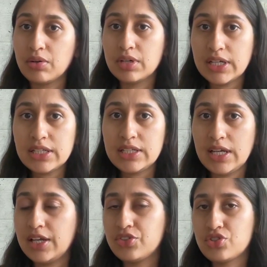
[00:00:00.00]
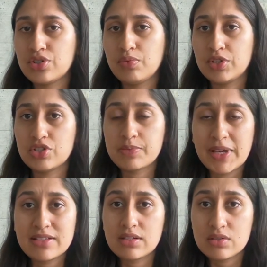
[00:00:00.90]
or ETH, which is
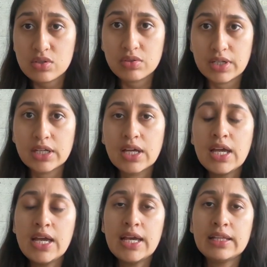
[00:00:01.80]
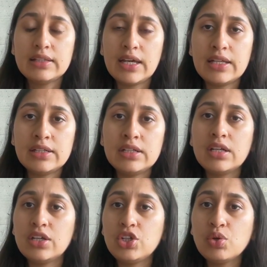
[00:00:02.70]
based in Zurich,
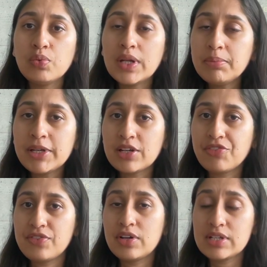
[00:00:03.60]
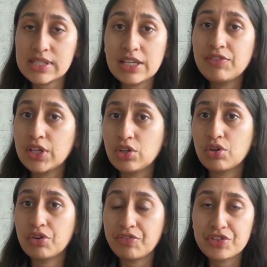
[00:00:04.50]
then you will be receiving your
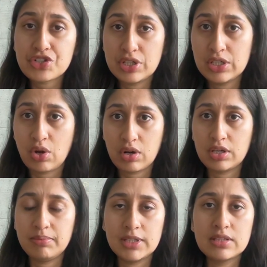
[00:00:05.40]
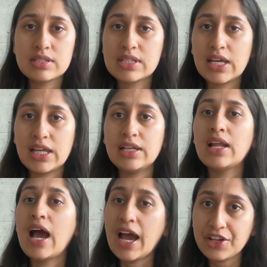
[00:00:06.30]
official documents
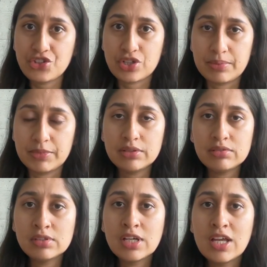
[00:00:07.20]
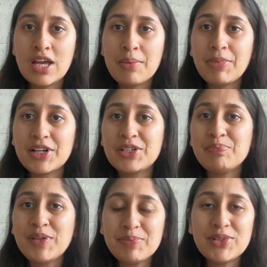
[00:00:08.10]
in High German, but
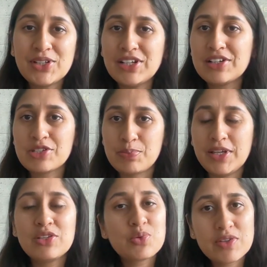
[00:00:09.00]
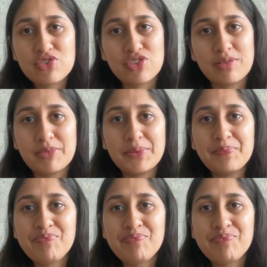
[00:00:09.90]
people here speak Swiss German.